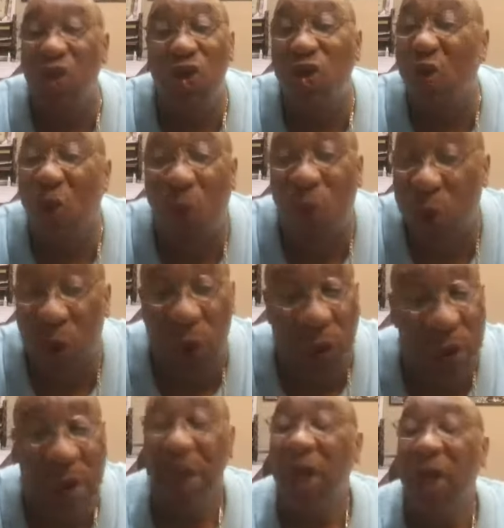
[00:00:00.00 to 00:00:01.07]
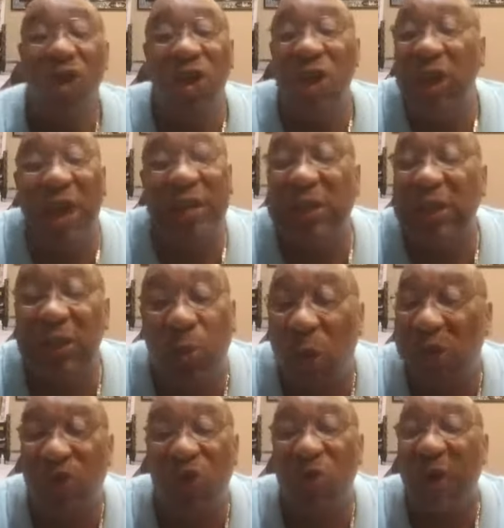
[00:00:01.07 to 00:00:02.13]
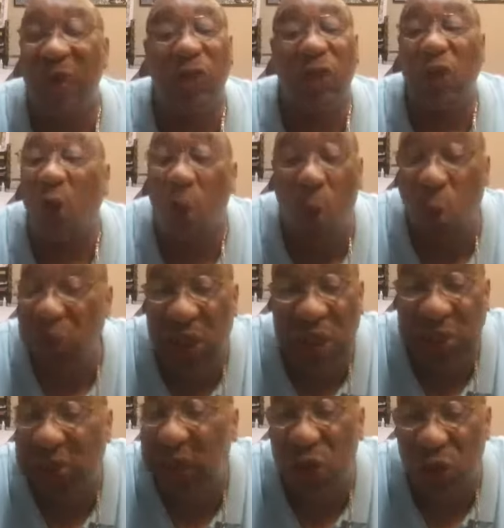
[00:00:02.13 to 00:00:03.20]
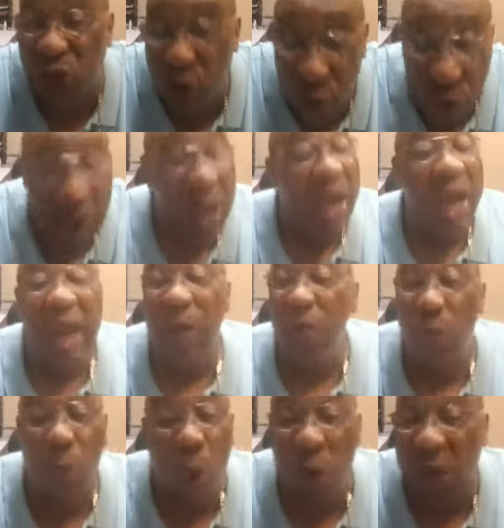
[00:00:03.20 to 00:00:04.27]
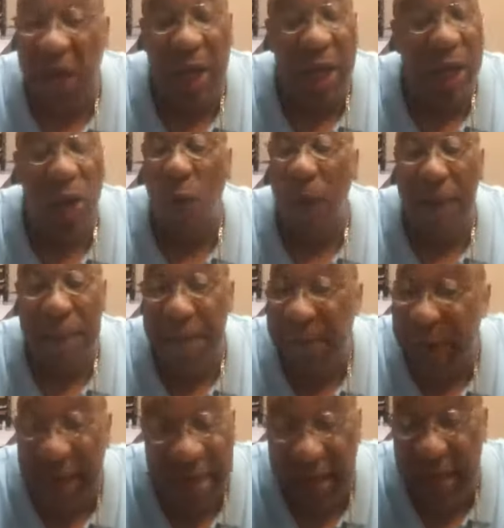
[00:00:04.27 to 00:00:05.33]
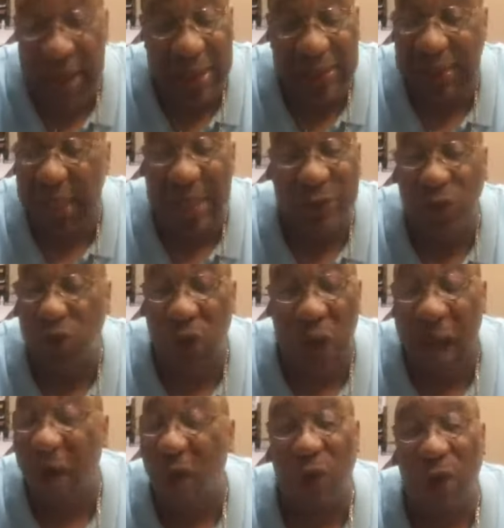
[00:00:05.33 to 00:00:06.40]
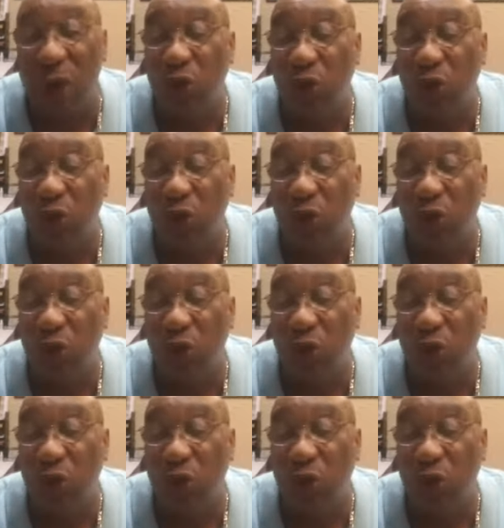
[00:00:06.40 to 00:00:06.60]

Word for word: your word. This is what you have told us to do. And walking in obedience as how can